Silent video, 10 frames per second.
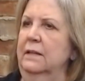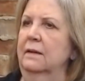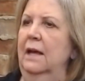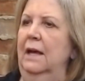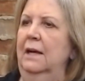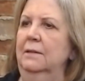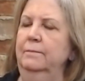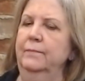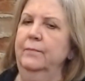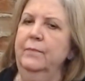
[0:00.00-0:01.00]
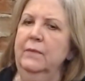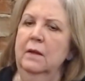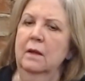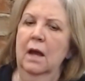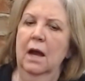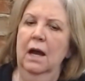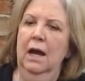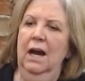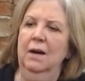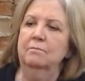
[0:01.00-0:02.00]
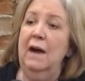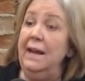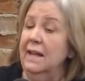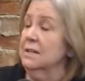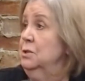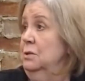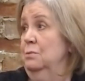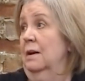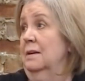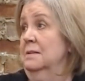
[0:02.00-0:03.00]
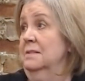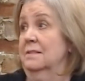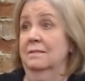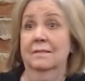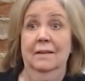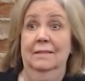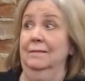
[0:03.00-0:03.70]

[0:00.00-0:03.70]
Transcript: And my attitude was,